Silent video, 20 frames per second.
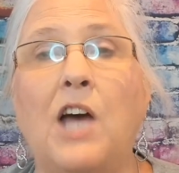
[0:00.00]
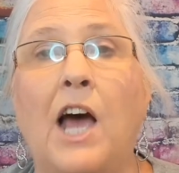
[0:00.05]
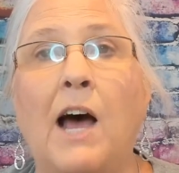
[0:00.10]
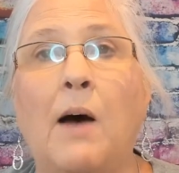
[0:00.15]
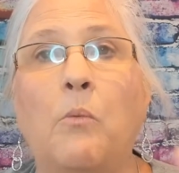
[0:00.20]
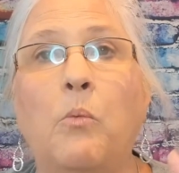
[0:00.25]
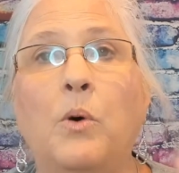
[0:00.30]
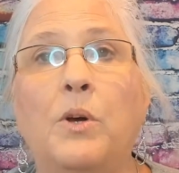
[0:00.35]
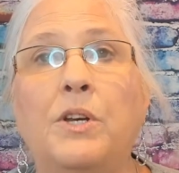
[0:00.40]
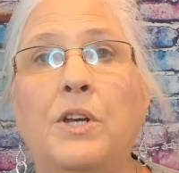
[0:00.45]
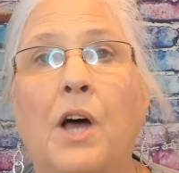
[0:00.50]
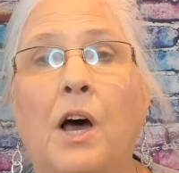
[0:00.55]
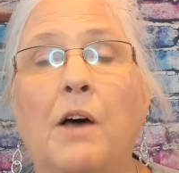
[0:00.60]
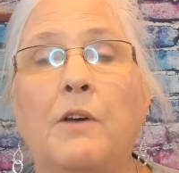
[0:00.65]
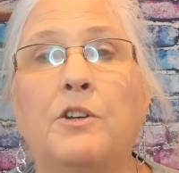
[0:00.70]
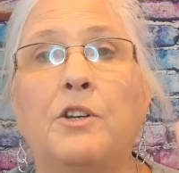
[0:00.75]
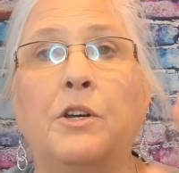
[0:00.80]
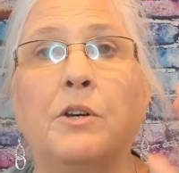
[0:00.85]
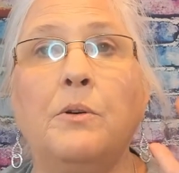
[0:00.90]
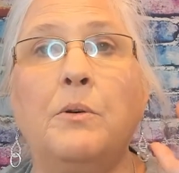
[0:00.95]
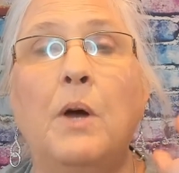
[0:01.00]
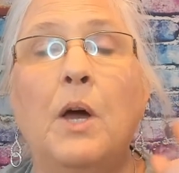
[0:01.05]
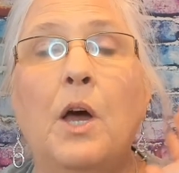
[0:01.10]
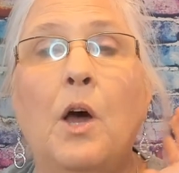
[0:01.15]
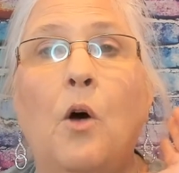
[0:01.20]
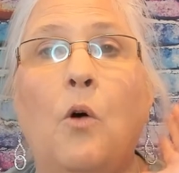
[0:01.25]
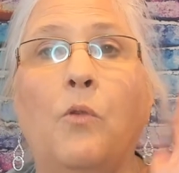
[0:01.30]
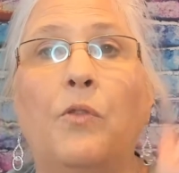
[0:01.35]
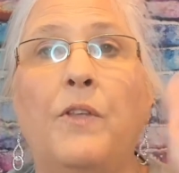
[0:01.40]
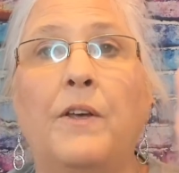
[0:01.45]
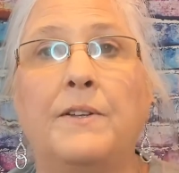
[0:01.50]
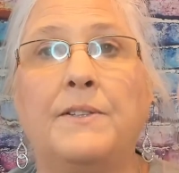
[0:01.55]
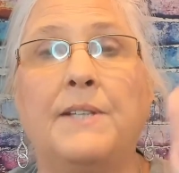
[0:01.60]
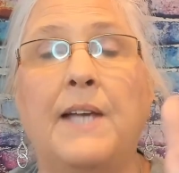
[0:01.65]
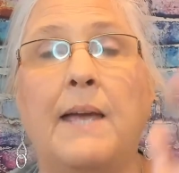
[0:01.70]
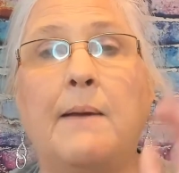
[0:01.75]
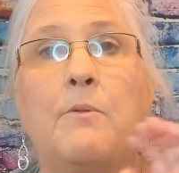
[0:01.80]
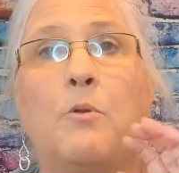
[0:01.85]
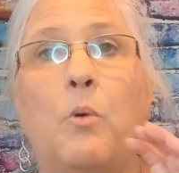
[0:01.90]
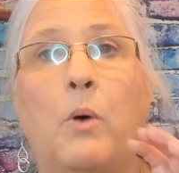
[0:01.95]
I would not do the
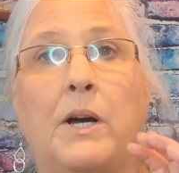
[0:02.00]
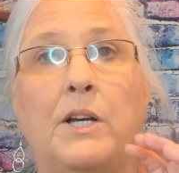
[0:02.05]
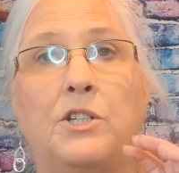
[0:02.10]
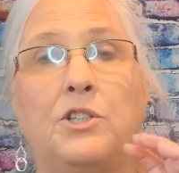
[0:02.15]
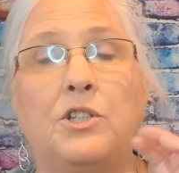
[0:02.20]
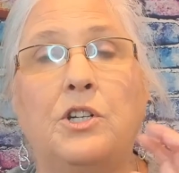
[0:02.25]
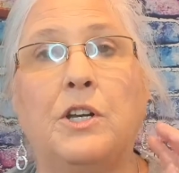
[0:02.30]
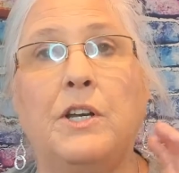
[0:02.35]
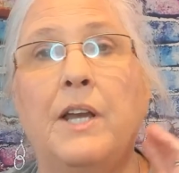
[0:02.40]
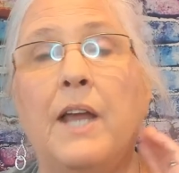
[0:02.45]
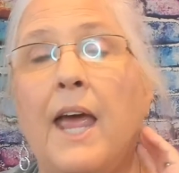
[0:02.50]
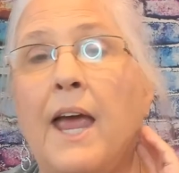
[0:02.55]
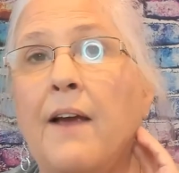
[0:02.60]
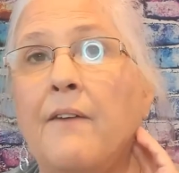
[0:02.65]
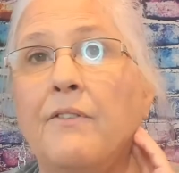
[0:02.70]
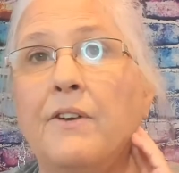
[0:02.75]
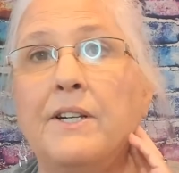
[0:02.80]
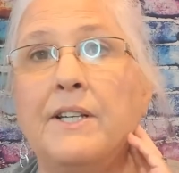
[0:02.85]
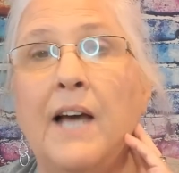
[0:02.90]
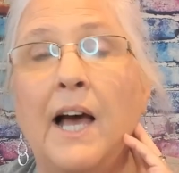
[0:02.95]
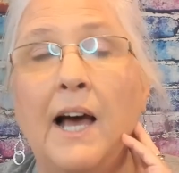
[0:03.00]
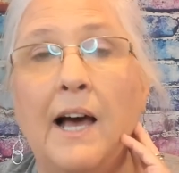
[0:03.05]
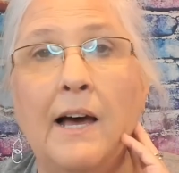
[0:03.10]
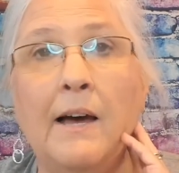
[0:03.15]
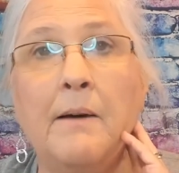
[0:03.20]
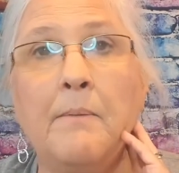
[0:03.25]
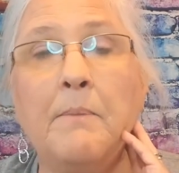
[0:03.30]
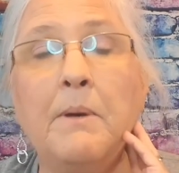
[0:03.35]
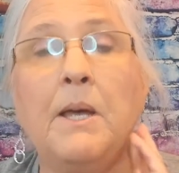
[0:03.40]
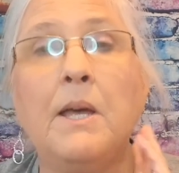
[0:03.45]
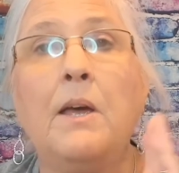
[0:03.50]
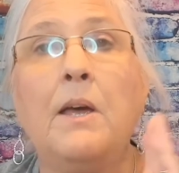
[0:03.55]
same question every time.